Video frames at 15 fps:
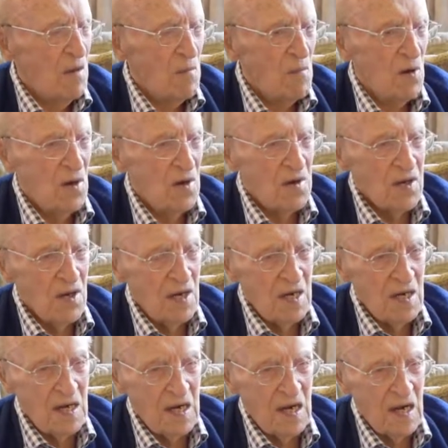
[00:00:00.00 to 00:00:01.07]
but
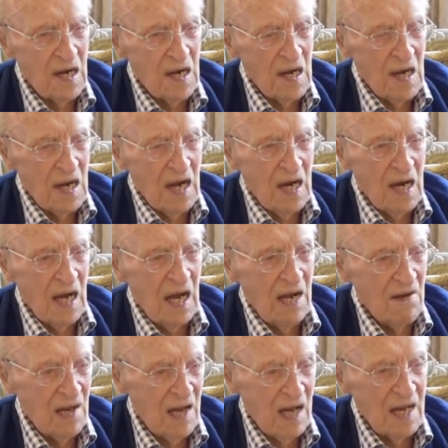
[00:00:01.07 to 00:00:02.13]
uh,
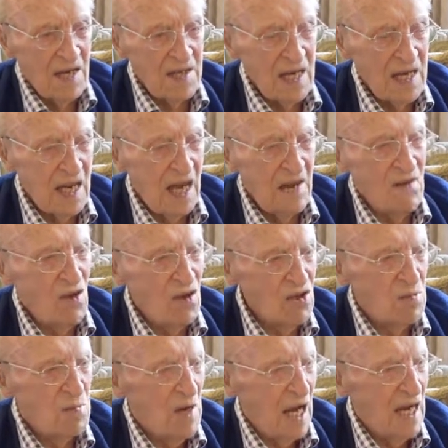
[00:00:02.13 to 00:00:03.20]
I, I think I
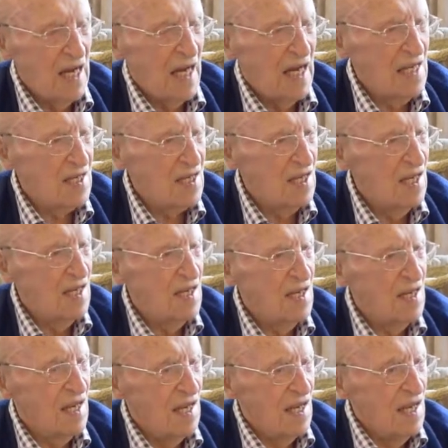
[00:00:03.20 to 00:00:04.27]
lost my legs
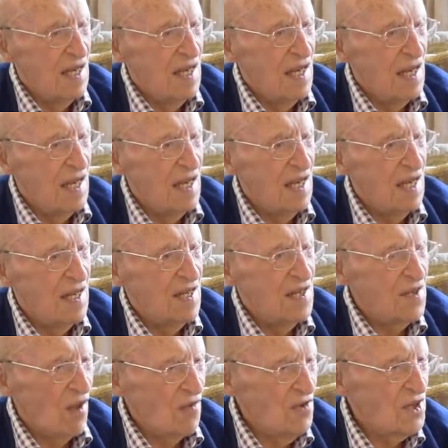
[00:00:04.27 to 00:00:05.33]
in,
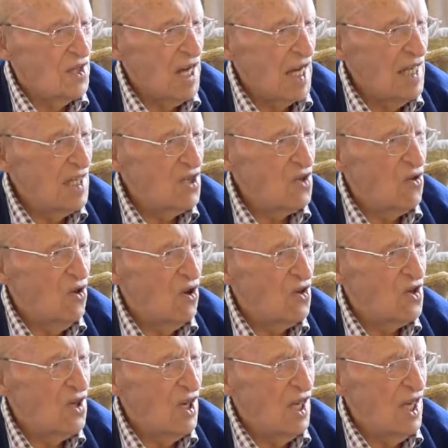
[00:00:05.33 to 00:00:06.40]
uh, on the tennis
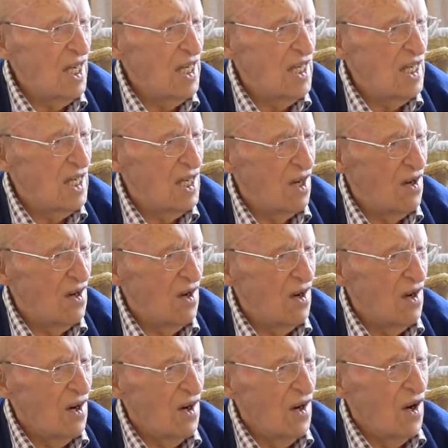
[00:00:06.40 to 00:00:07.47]
courts at Leigh uh,
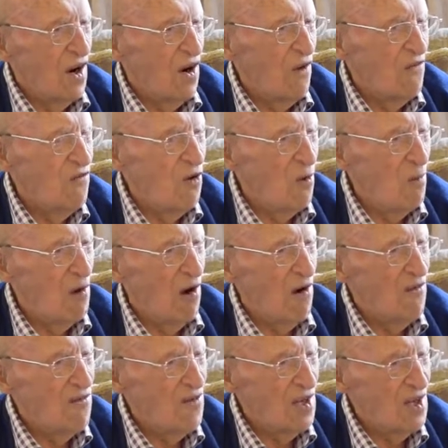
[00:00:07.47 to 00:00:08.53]
on, on
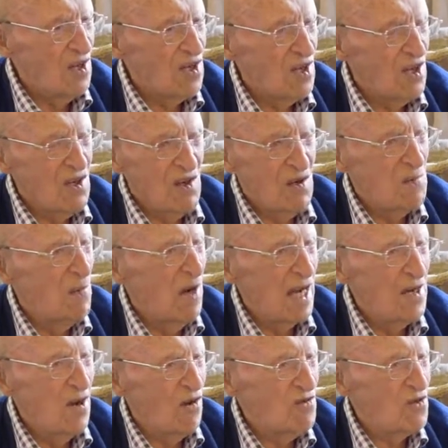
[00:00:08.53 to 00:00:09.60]
football field because I was
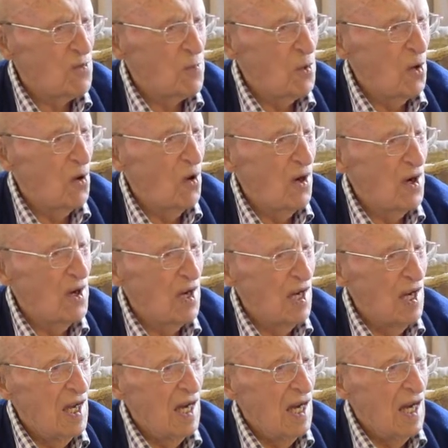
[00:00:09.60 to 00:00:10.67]
mad on sport.
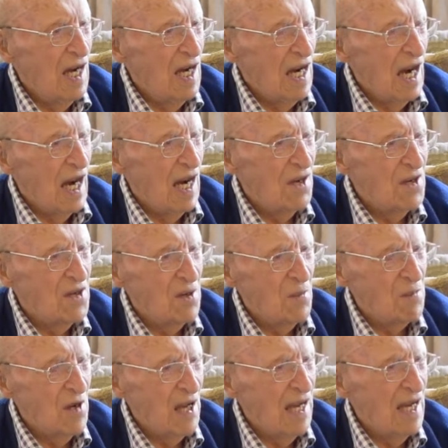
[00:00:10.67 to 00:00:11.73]
Yeah. I used to
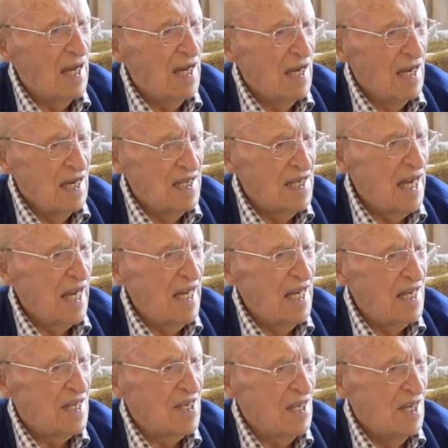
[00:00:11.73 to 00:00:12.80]
play
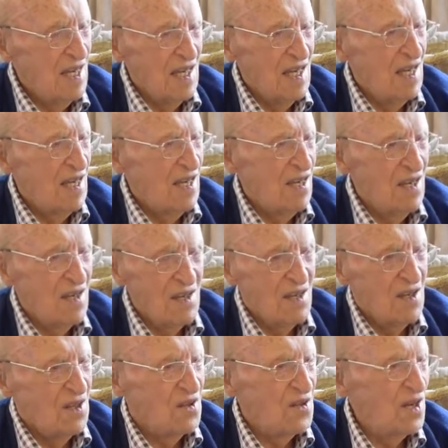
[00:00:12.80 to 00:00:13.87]
tennis uh,
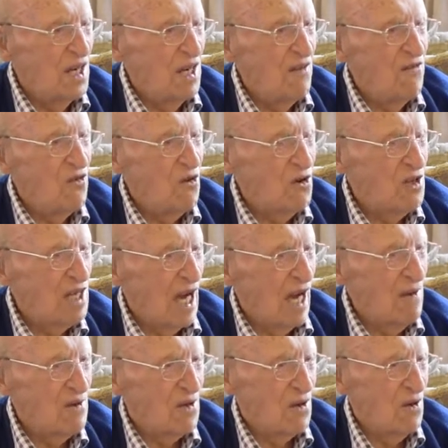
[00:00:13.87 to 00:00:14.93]
three or four
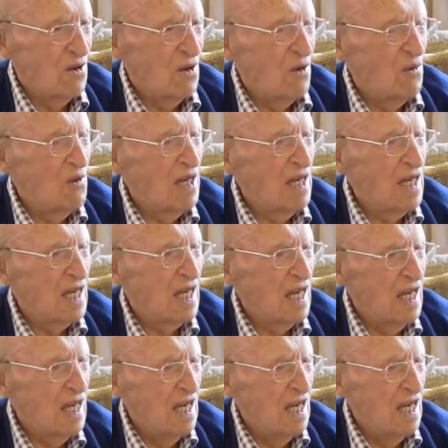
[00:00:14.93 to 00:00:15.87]
times a, a week